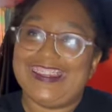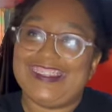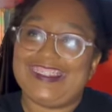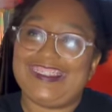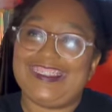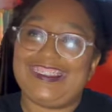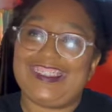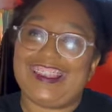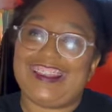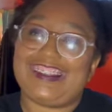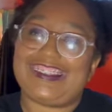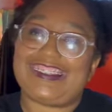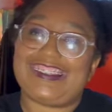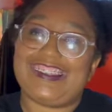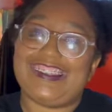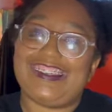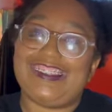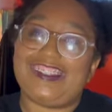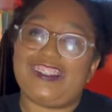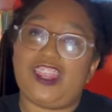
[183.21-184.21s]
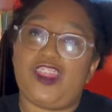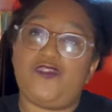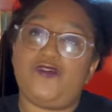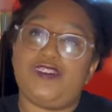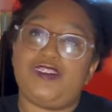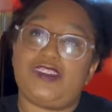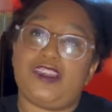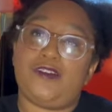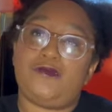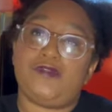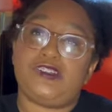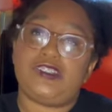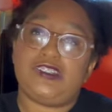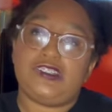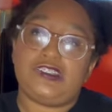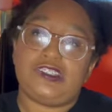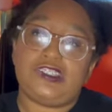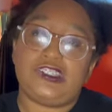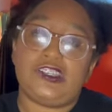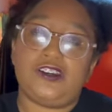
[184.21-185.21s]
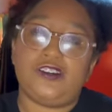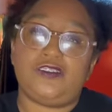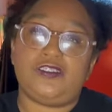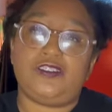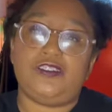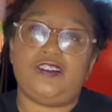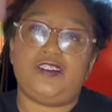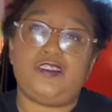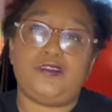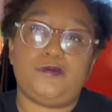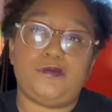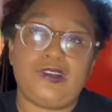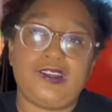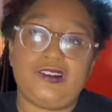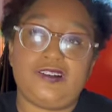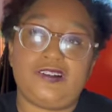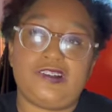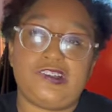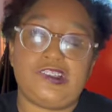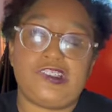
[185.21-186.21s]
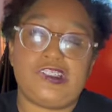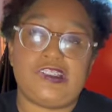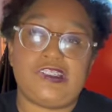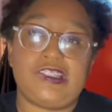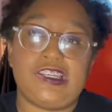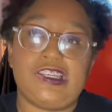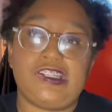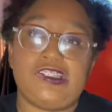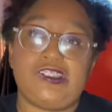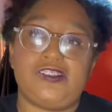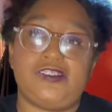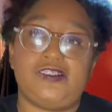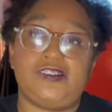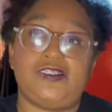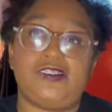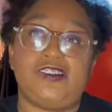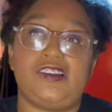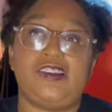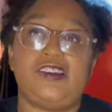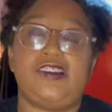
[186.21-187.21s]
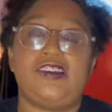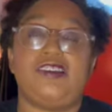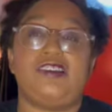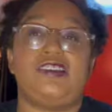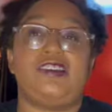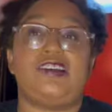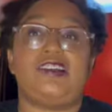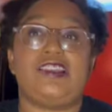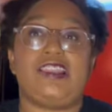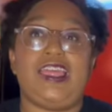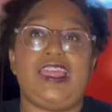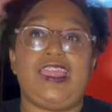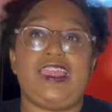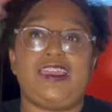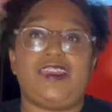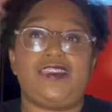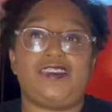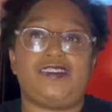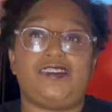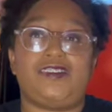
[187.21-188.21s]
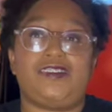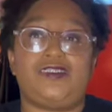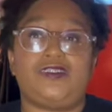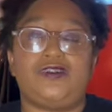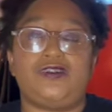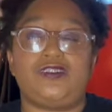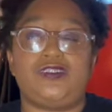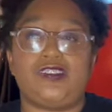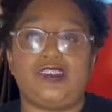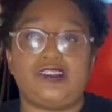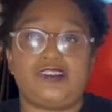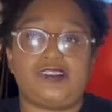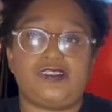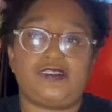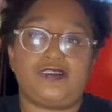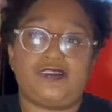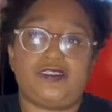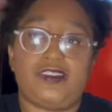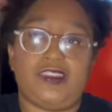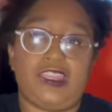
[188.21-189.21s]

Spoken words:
She's like, every time she goes to look in the mirror and she touches the glass or touches the